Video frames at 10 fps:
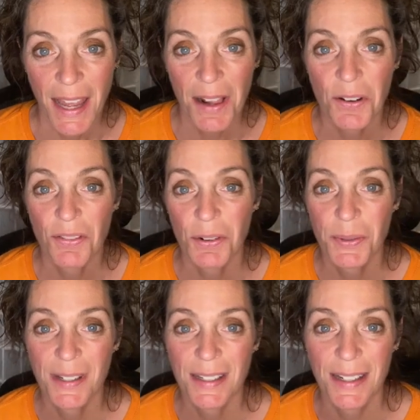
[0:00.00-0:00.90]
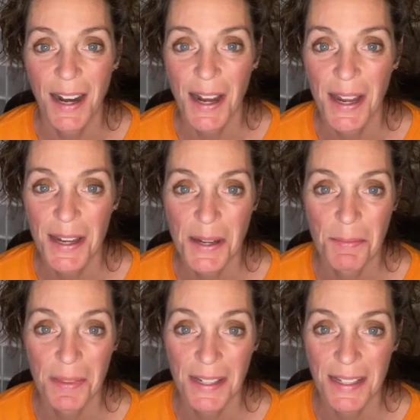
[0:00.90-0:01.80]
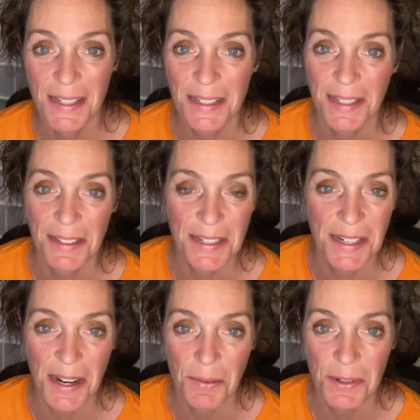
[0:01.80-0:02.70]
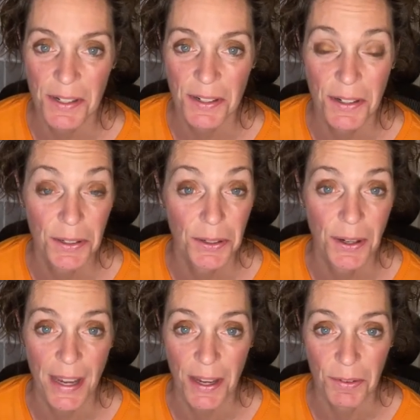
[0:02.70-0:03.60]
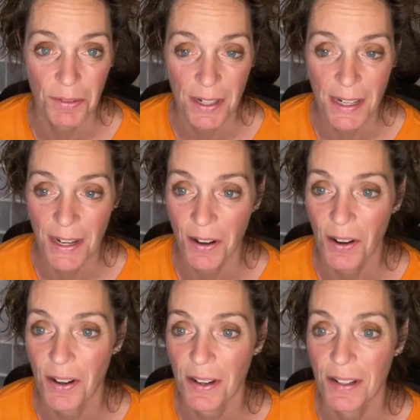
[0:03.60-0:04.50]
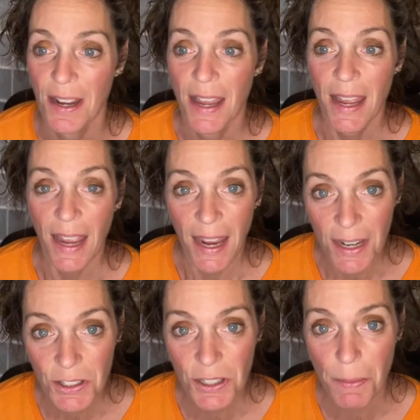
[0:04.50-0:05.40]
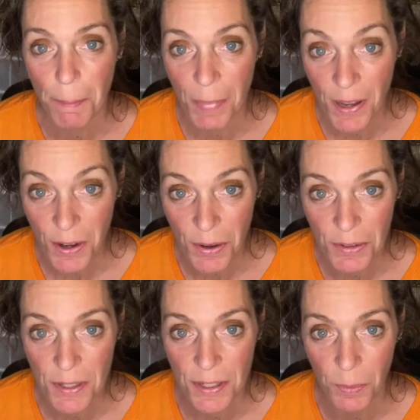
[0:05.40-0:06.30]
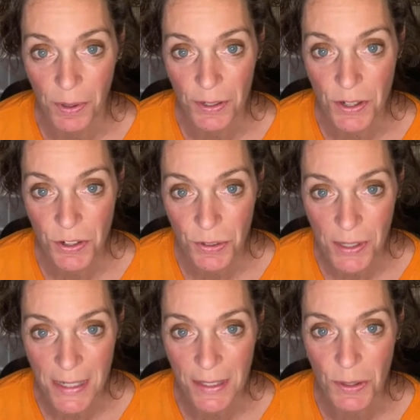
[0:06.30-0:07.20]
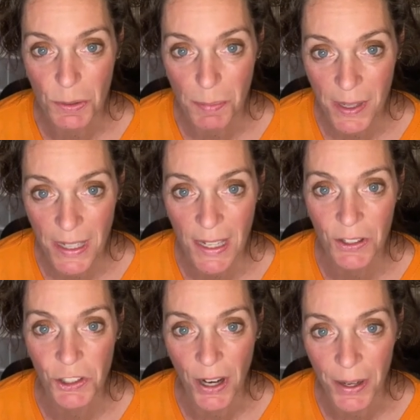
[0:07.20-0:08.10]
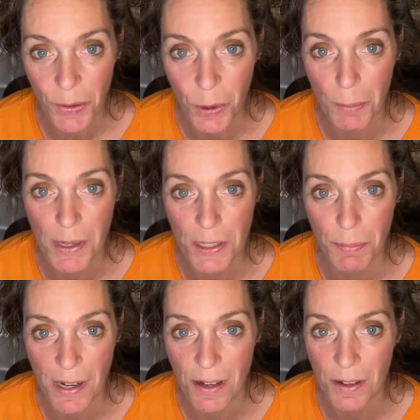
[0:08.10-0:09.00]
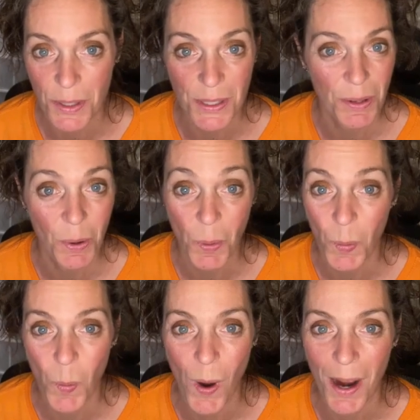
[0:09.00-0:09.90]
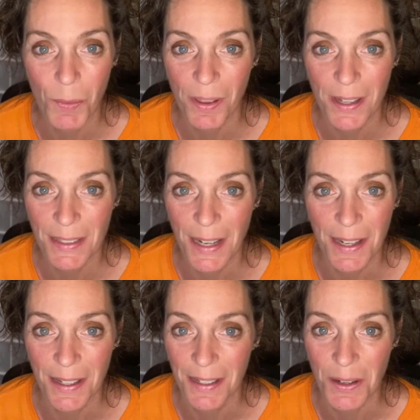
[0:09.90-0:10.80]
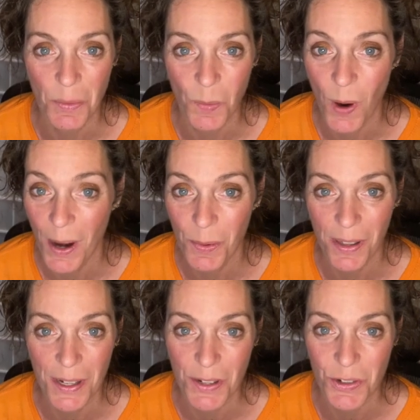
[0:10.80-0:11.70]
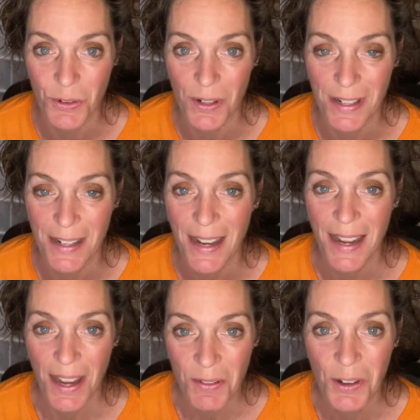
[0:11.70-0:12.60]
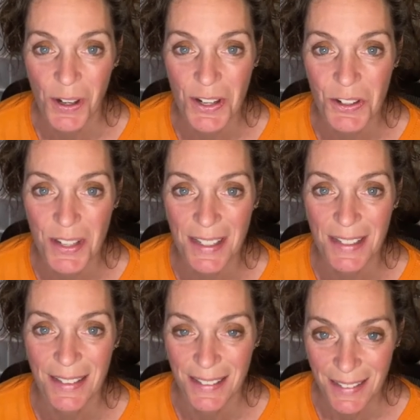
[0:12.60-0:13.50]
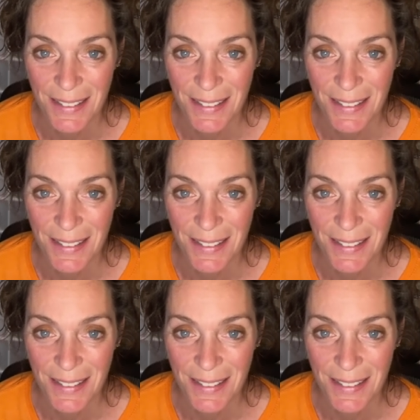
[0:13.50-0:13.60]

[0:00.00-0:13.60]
Hello everyone, I am Lynn, and today I wanted to do a reading on ancient bells that were destroyed, those big, ginormous bells. Why were they taken and why were they destroyed? If you're interested,